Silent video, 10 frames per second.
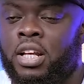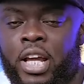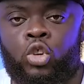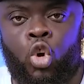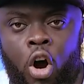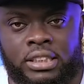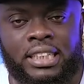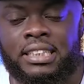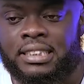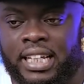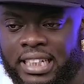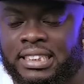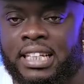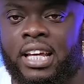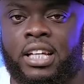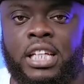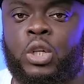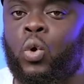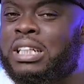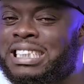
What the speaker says: the court is saying, said, he go